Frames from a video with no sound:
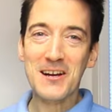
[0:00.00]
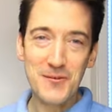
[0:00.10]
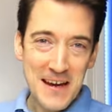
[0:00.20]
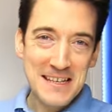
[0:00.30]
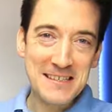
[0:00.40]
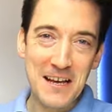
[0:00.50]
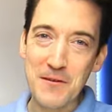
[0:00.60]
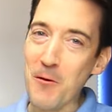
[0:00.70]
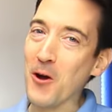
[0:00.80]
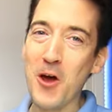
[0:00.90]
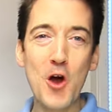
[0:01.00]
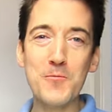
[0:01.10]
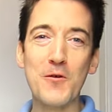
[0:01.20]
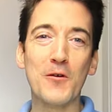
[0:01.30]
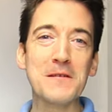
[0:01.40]
Greetings everyone,
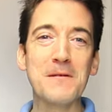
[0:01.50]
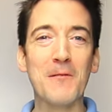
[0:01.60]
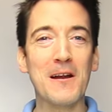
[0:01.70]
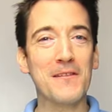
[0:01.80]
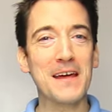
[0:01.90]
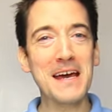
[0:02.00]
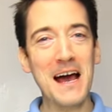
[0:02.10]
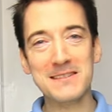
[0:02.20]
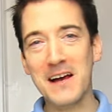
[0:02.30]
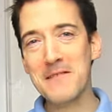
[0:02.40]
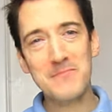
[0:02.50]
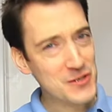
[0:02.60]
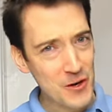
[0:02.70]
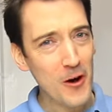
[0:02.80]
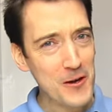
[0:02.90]
hope you're keeping well out there. As I'm
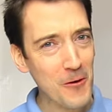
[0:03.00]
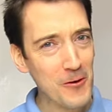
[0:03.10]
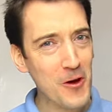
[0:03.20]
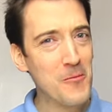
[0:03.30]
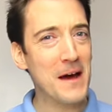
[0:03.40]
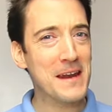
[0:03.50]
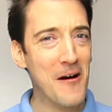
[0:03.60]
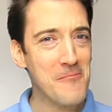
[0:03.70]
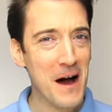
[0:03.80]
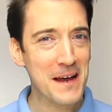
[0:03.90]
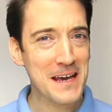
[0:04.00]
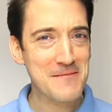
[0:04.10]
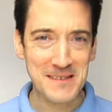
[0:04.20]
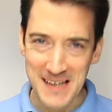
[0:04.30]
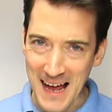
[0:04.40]
sure you all know by now, my
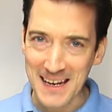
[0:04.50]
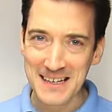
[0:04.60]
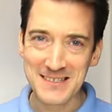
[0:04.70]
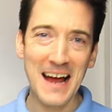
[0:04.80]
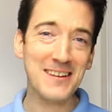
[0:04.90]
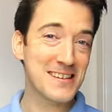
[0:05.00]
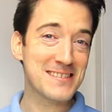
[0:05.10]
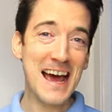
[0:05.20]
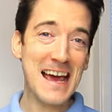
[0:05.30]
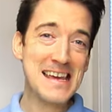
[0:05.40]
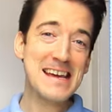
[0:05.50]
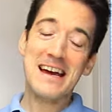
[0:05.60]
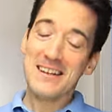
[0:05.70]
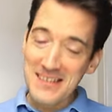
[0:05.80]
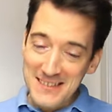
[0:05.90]
name is Alex, and today
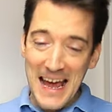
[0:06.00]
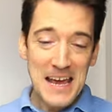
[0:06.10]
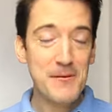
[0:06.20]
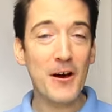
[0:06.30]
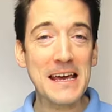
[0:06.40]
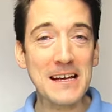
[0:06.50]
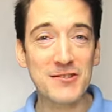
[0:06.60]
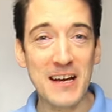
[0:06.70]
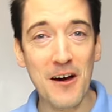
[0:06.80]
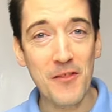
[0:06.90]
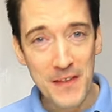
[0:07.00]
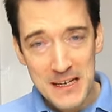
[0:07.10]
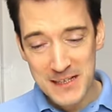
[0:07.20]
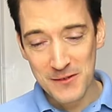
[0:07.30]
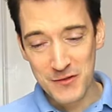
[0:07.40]
we are here to check out
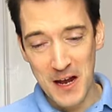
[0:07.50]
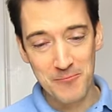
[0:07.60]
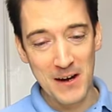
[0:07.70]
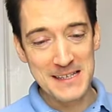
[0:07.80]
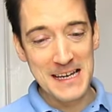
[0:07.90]
this little chap right